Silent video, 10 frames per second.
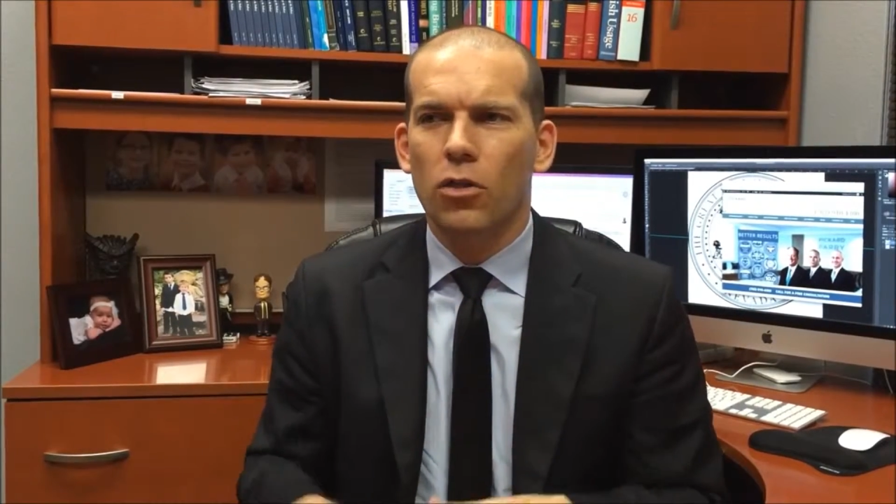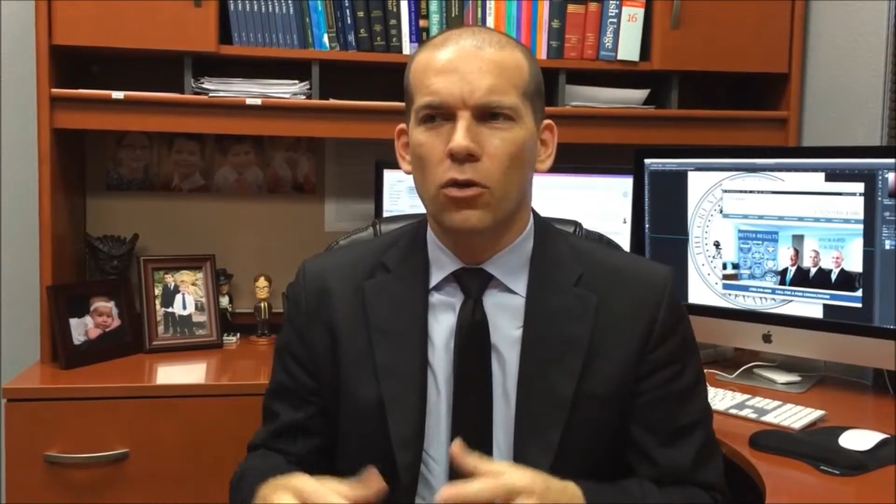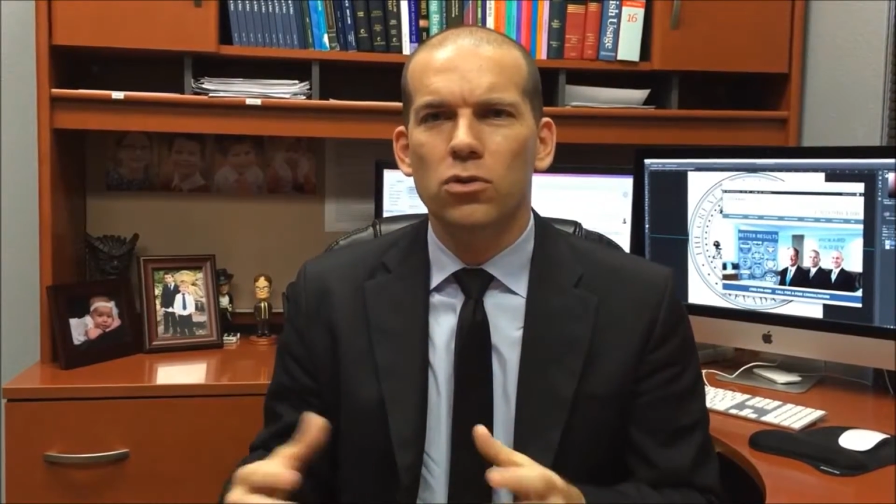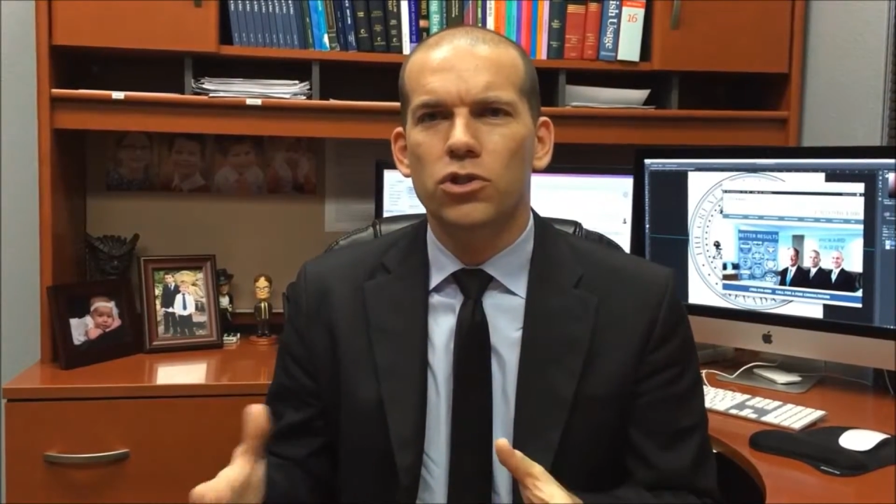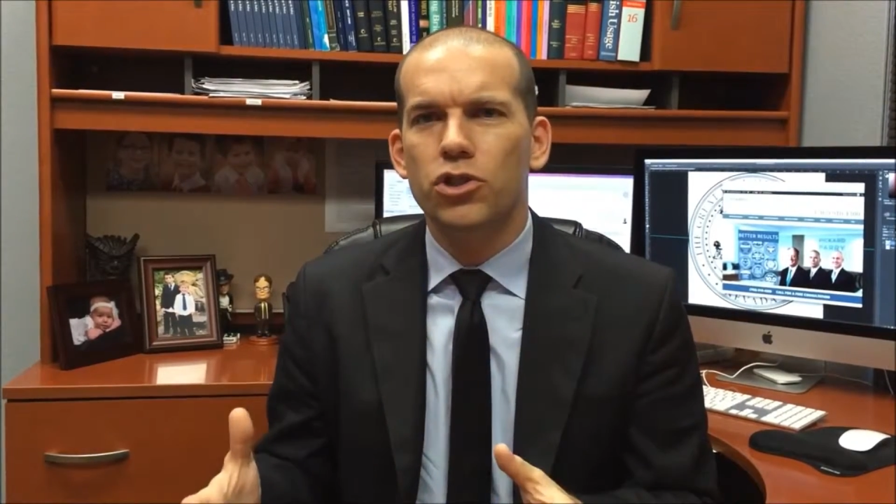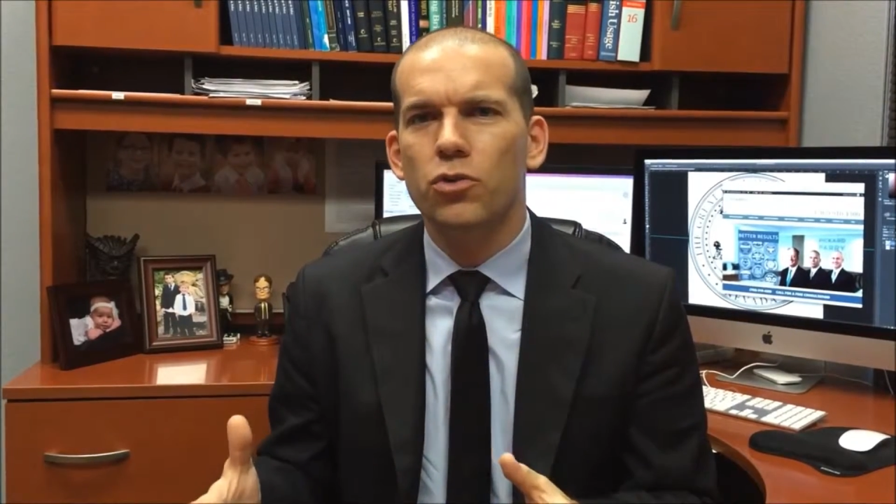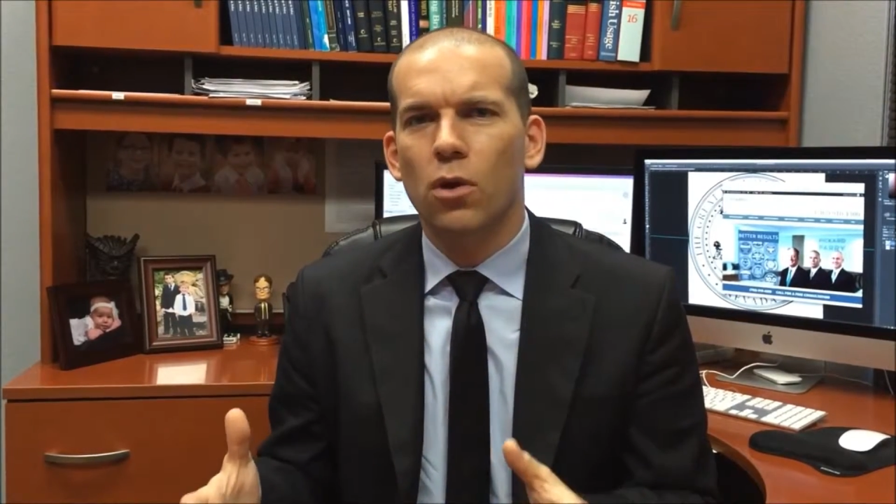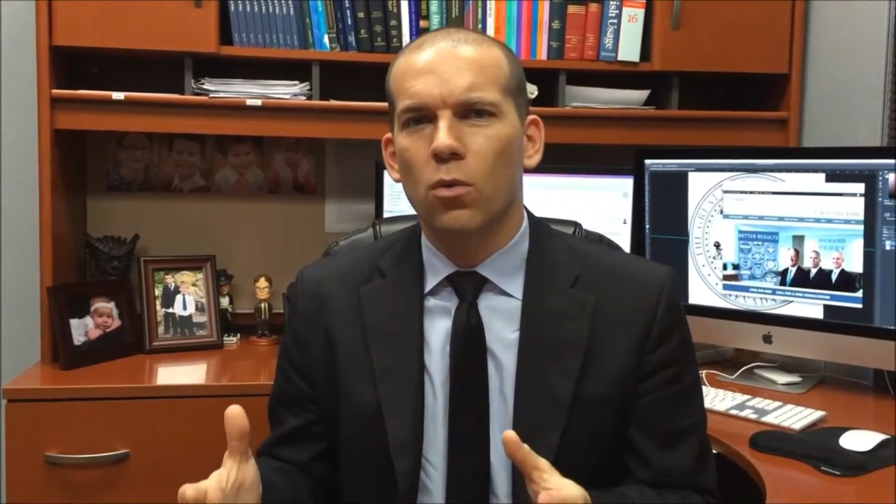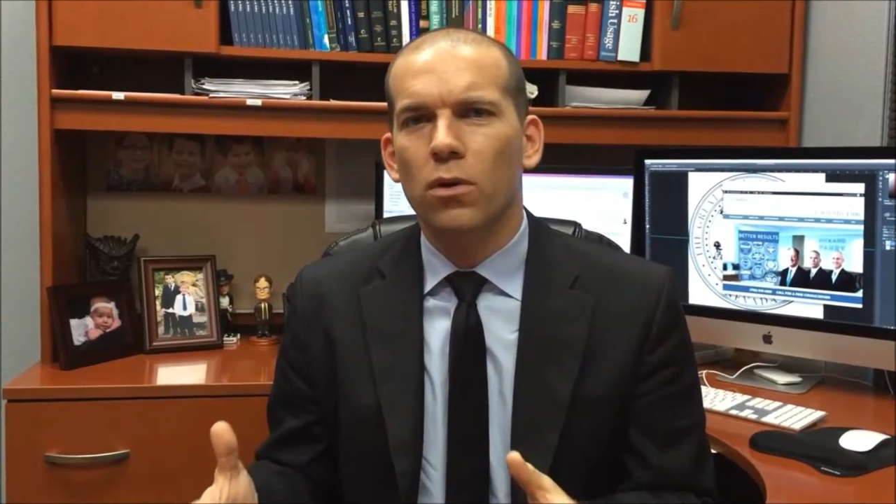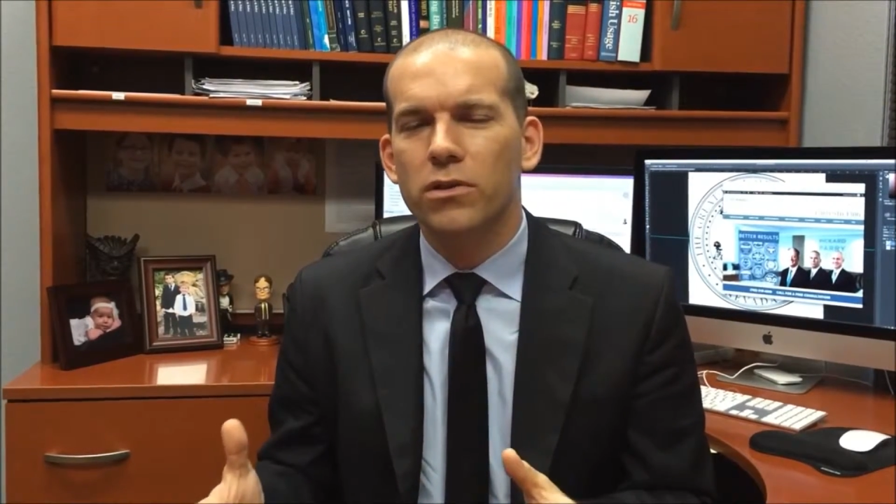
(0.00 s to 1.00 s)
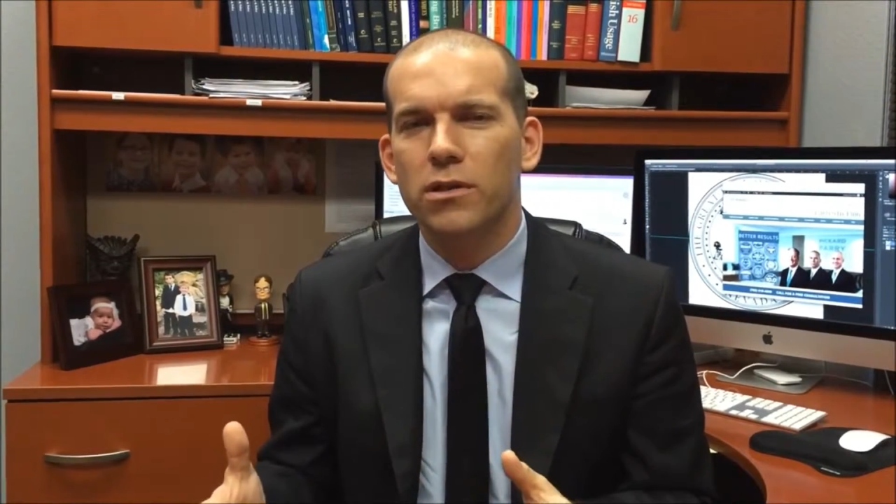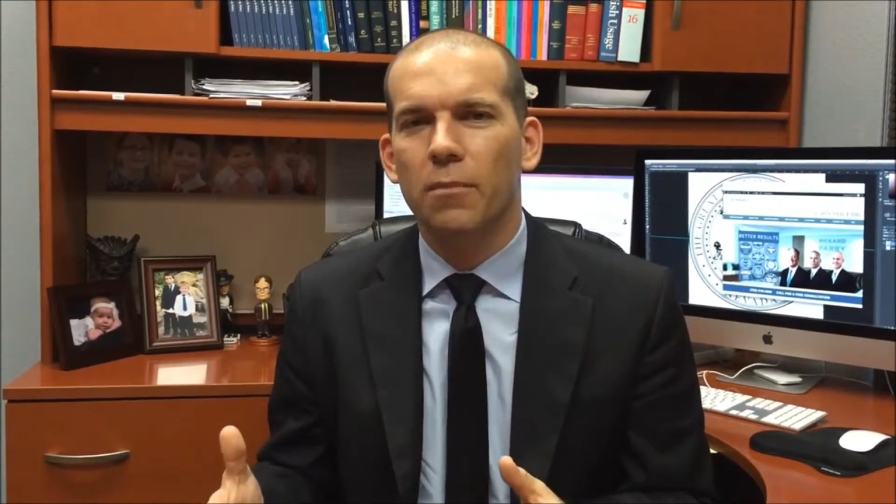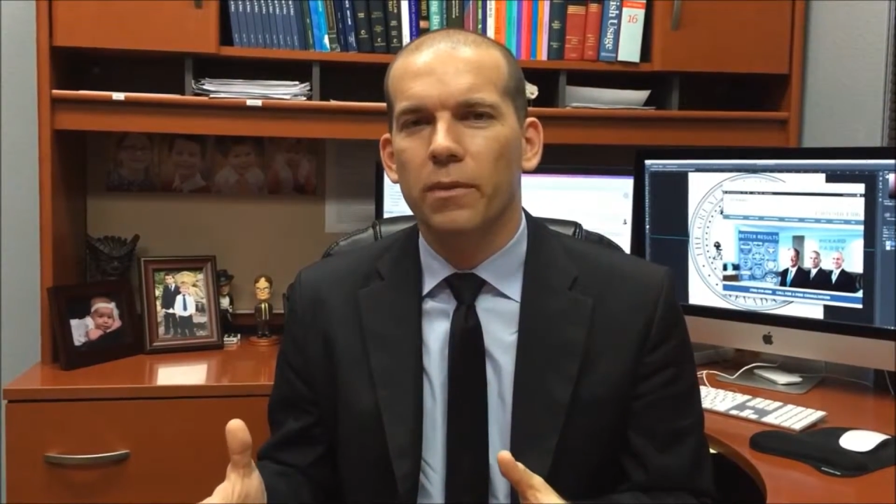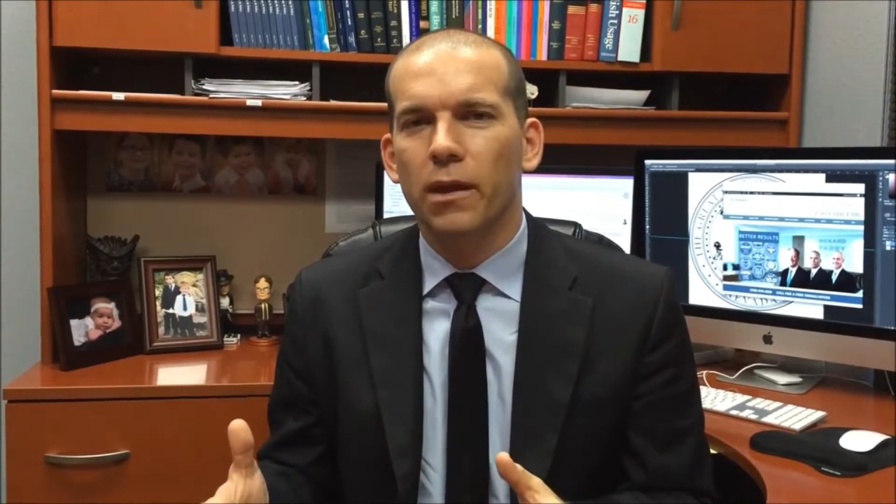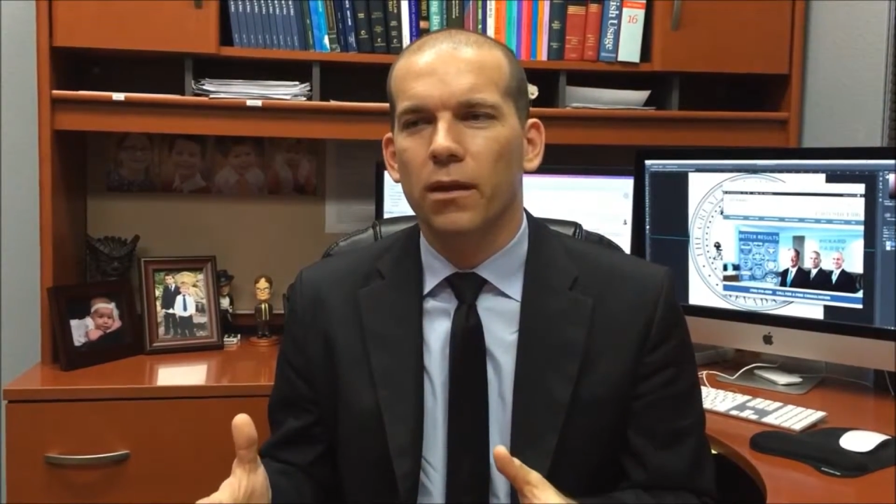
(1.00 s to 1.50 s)
those two are worth
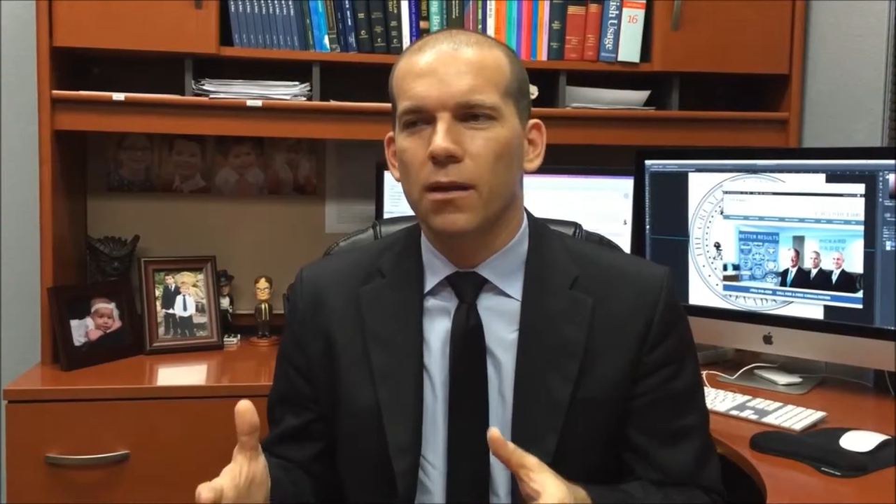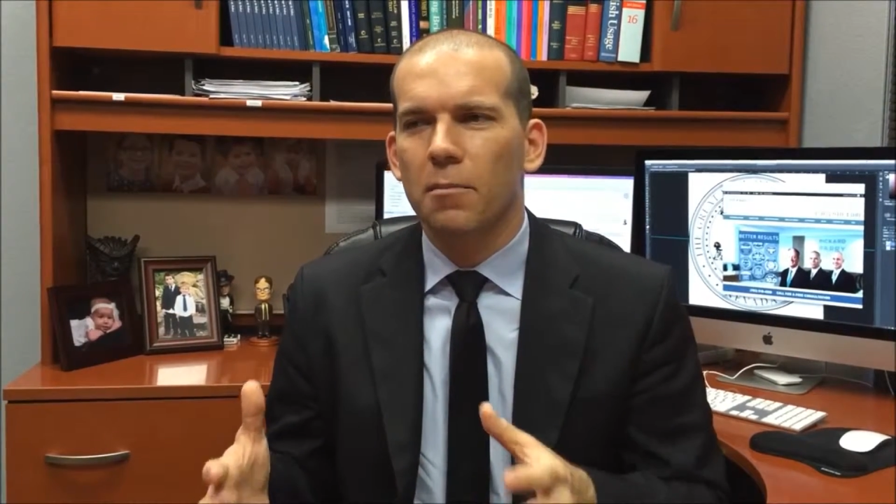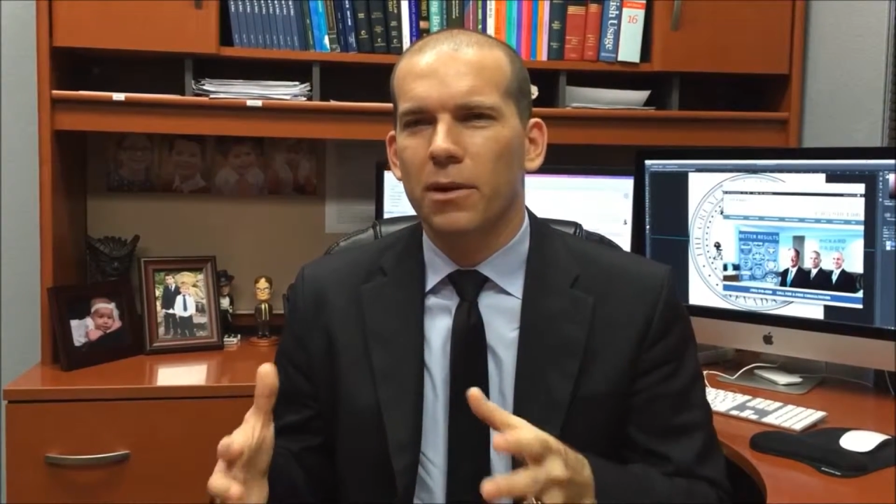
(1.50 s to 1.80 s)
something,